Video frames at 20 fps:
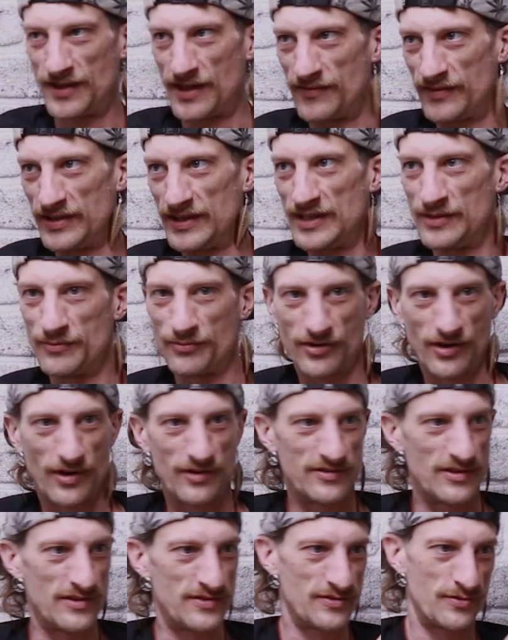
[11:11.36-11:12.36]
that they've eaten,
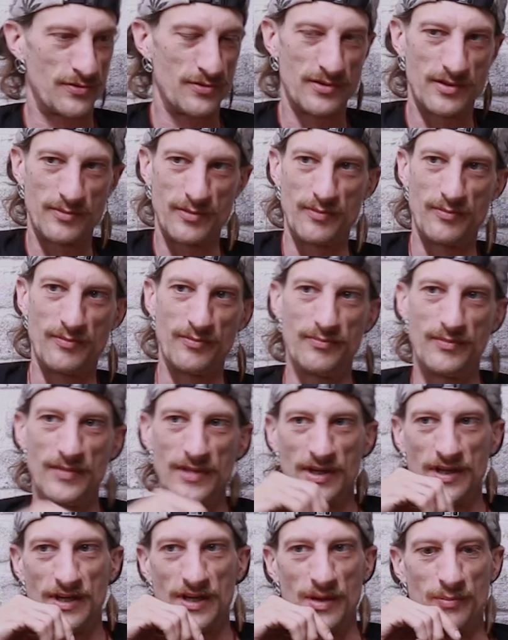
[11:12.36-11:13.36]
processed through them, and,
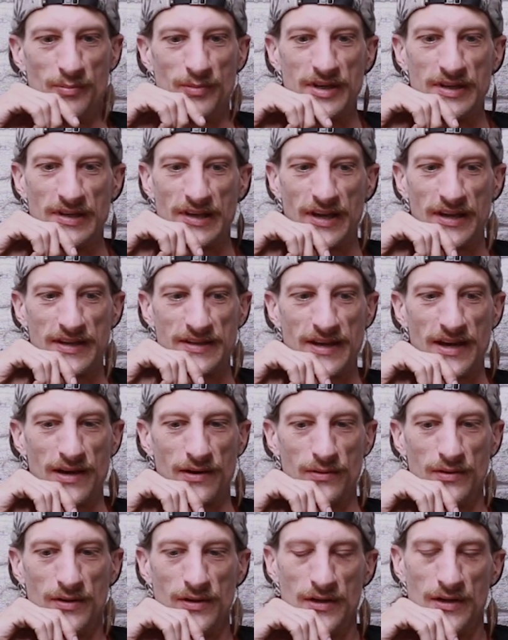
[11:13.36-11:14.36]
and being laid
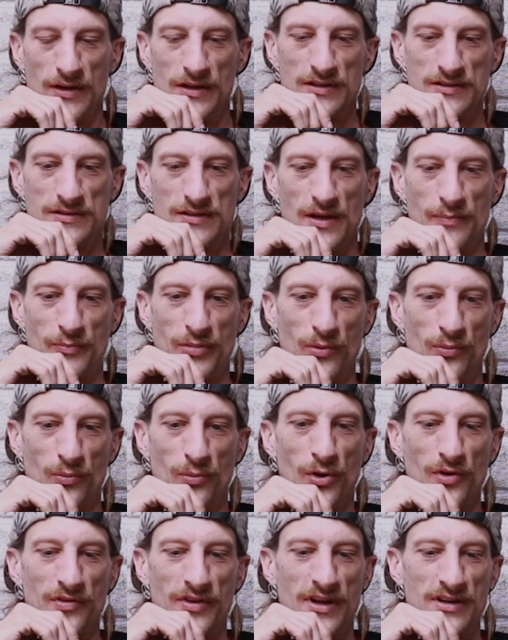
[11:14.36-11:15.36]
out. But
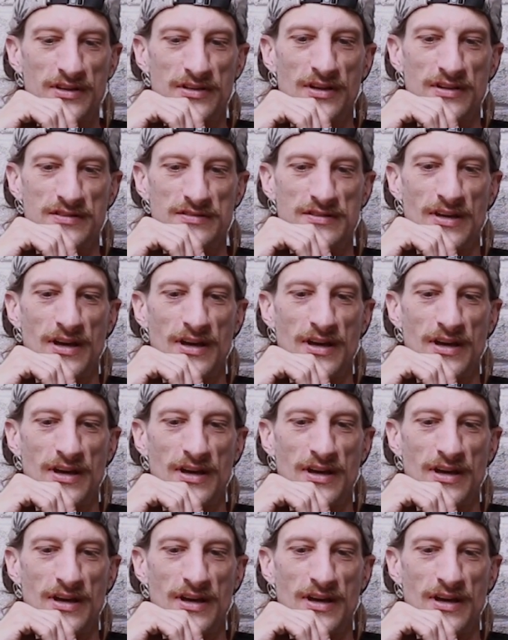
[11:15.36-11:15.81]
what that does,